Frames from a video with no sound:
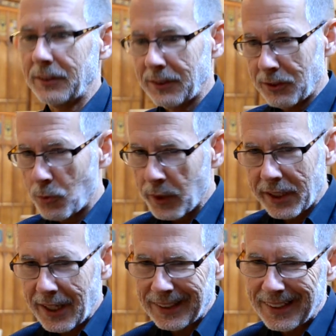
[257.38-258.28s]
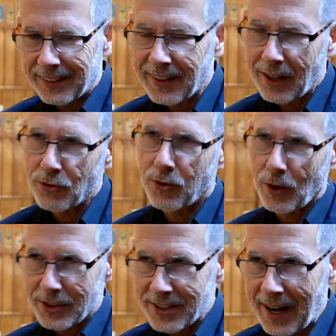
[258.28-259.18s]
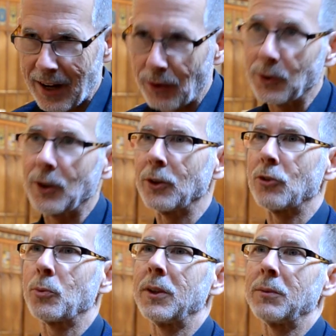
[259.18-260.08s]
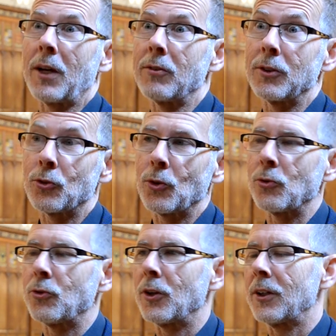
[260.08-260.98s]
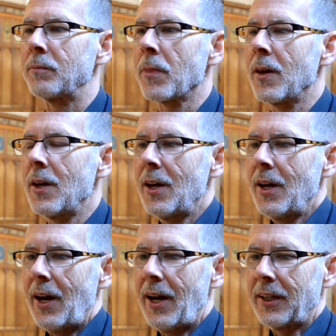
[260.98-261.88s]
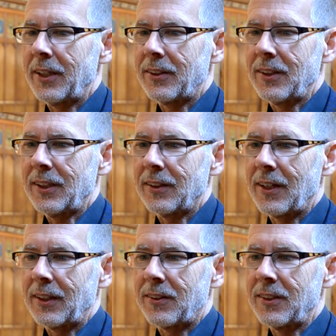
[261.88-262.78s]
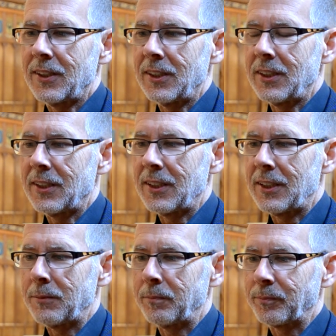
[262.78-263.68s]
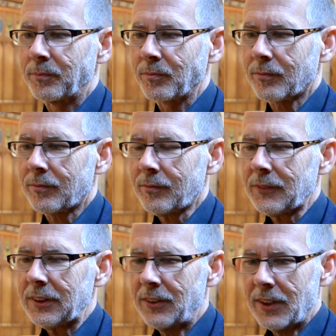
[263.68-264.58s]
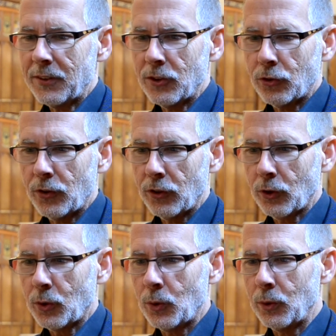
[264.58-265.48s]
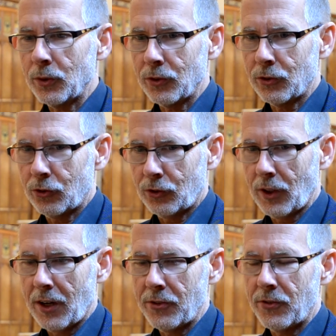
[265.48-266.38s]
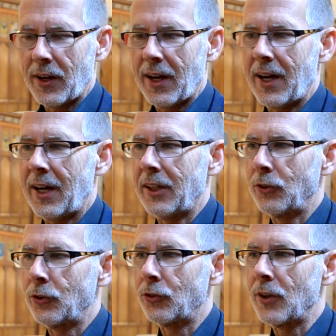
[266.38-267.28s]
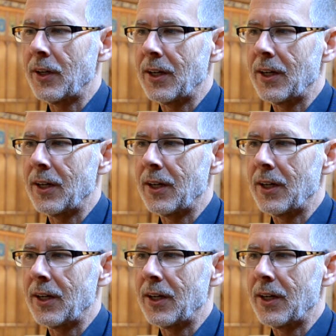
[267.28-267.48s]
We can't get that far down, or at least we haven't so far. And I think that this physical stuff has